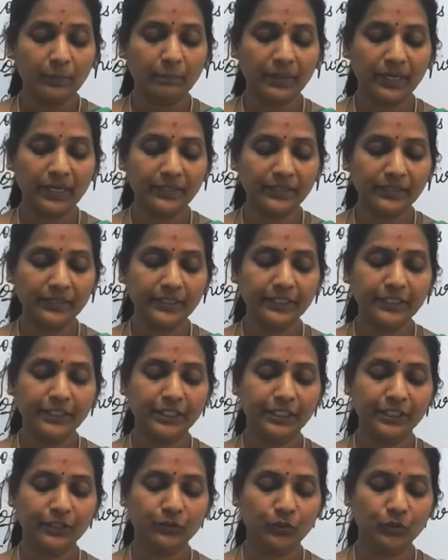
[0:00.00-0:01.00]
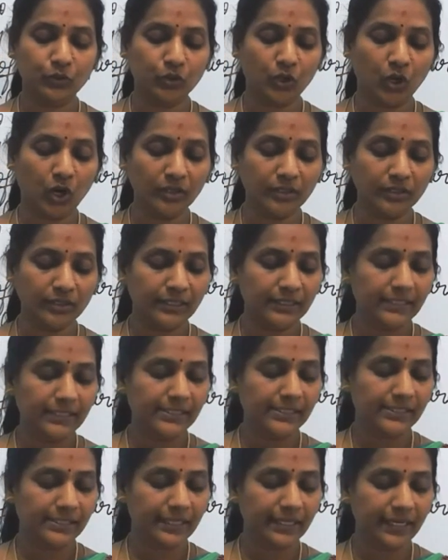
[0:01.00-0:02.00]
But he could not
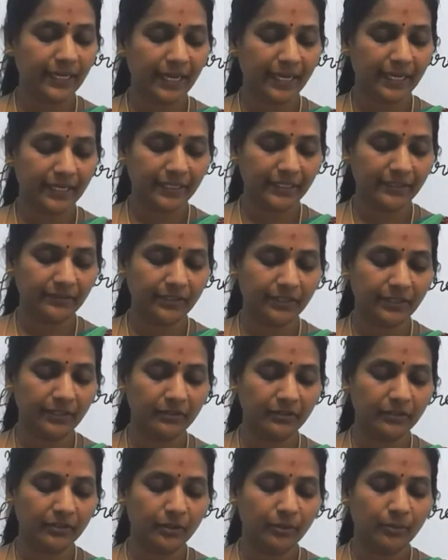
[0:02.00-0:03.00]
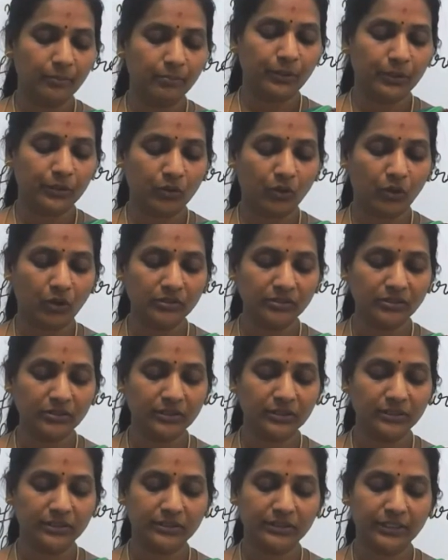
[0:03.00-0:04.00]
see anything because
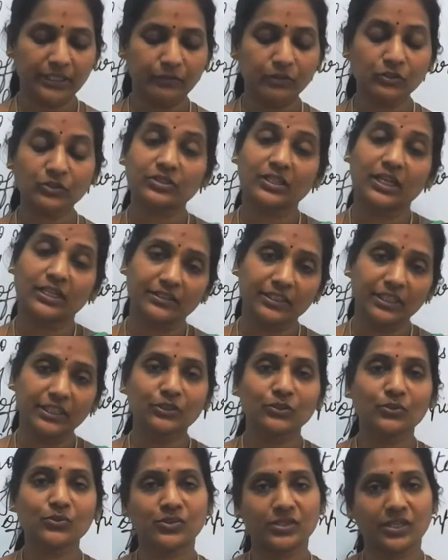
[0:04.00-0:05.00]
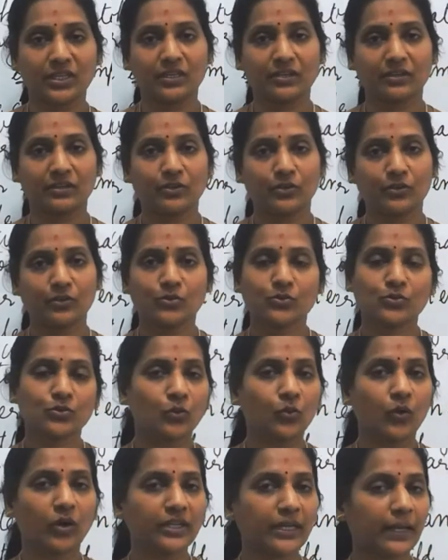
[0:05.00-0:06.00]
there was nothing to see.
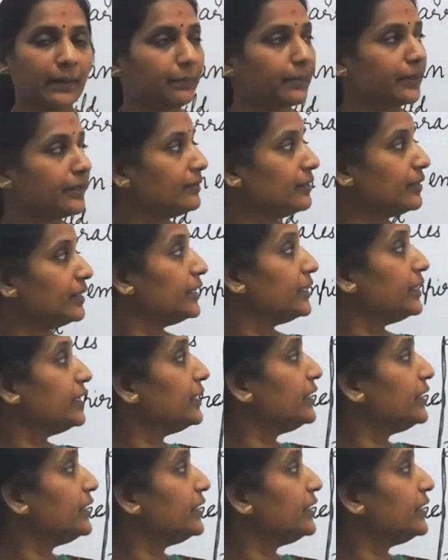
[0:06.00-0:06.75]
So what happened?